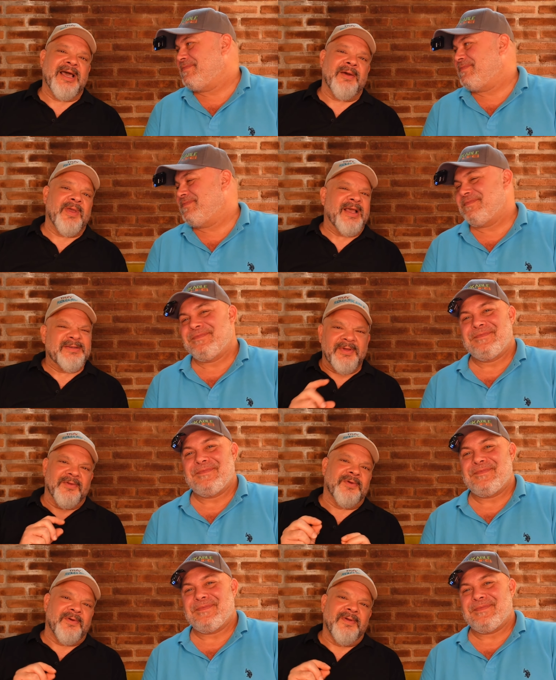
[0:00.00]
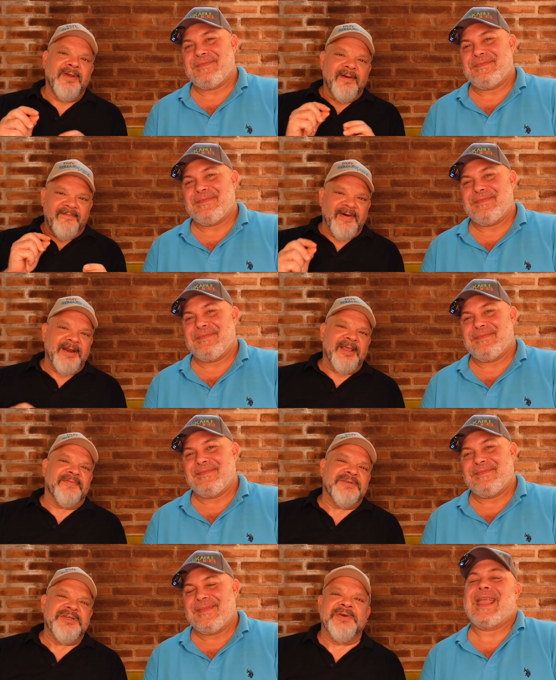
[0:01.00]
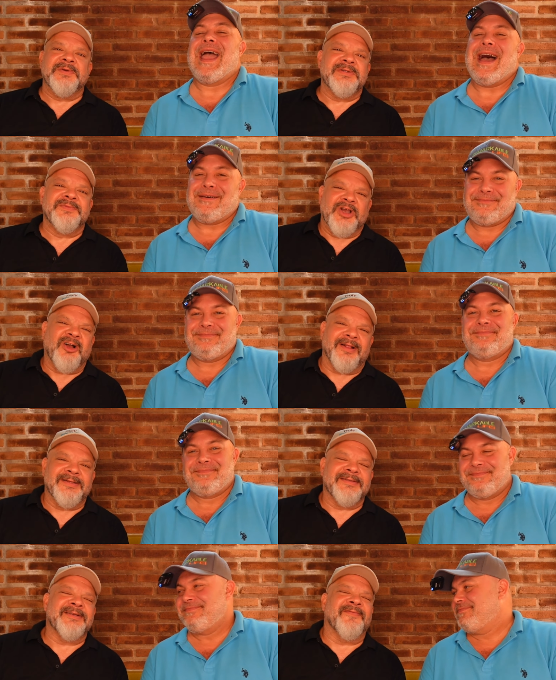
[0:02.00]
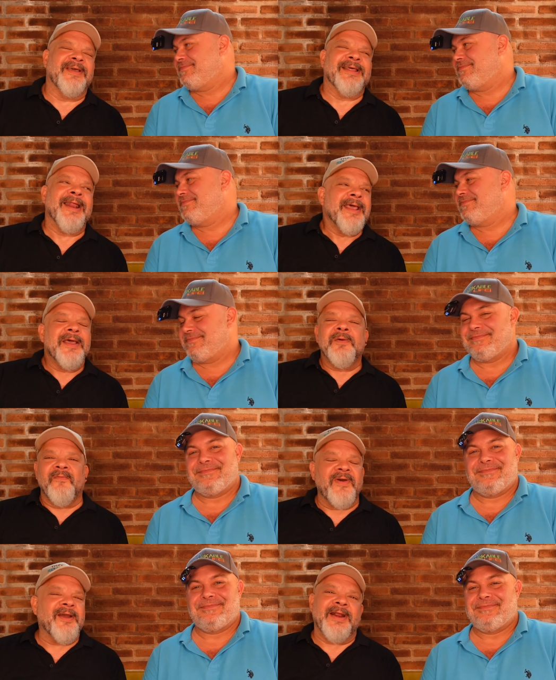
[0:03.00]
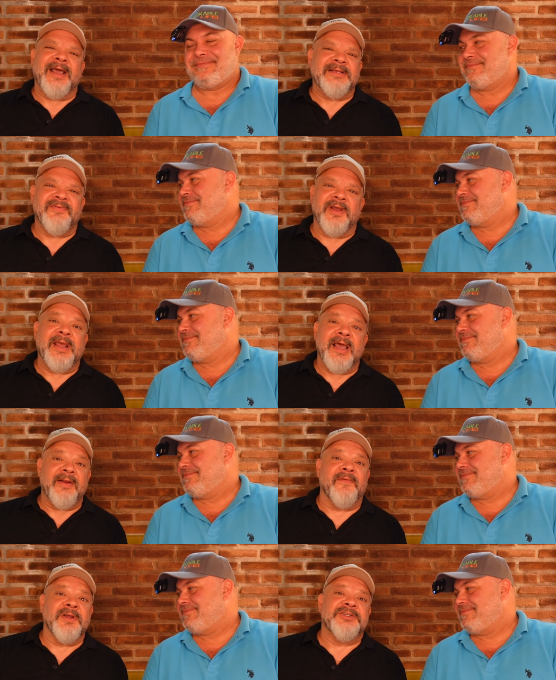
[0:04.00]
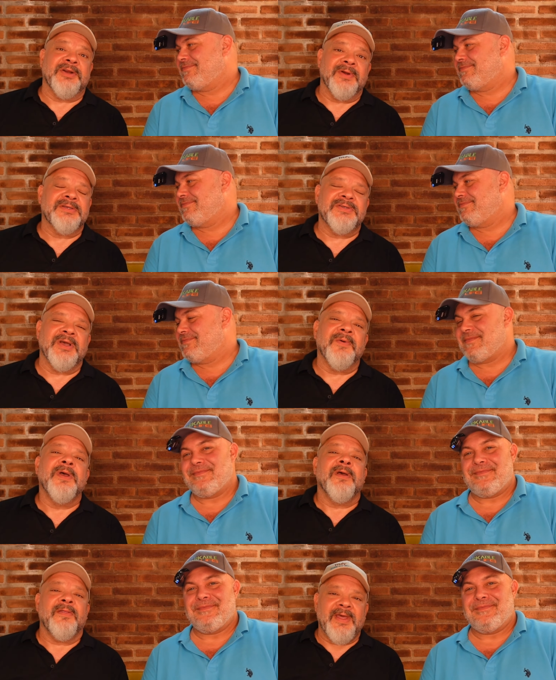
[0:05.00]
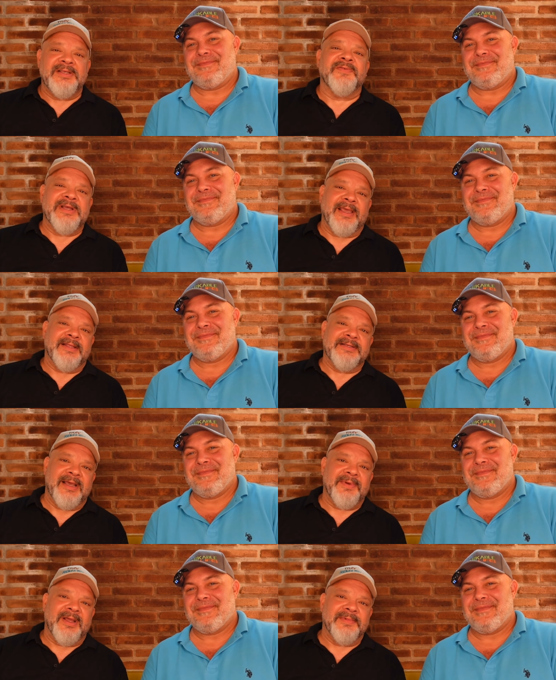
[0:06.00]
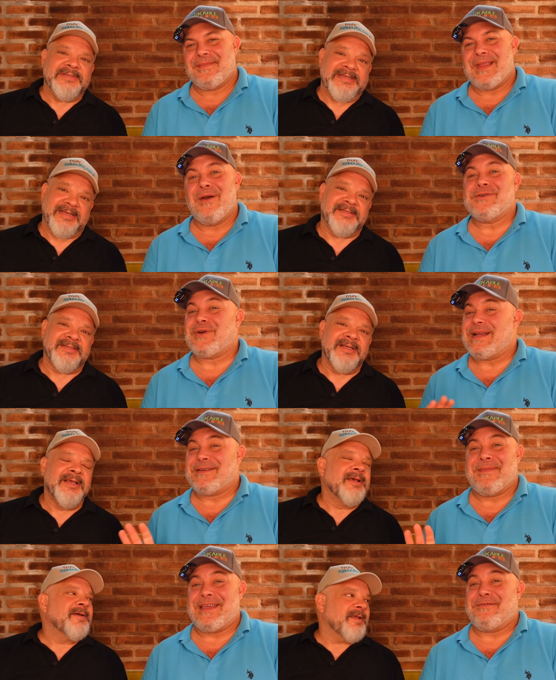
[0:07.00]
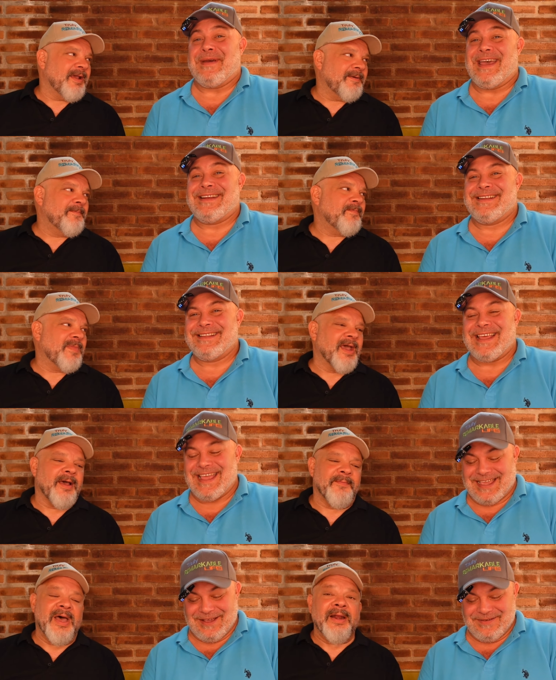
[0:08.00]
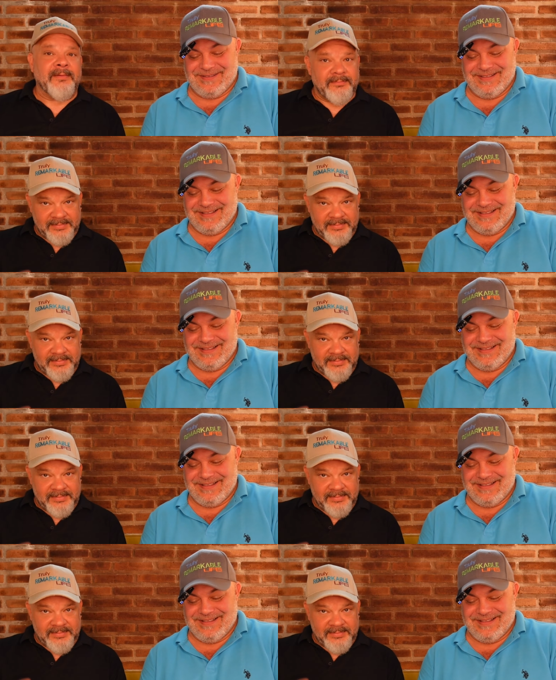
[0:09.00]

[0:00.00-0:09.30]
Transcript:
Speaker 1: guy. We got some other little fun gifts too, yeah. some chocolate and stuff like that. Very nice, very kind, and very generous. So thanks for taking the time to come and see. It us. was great to meet you, man. Yeah, yeah. but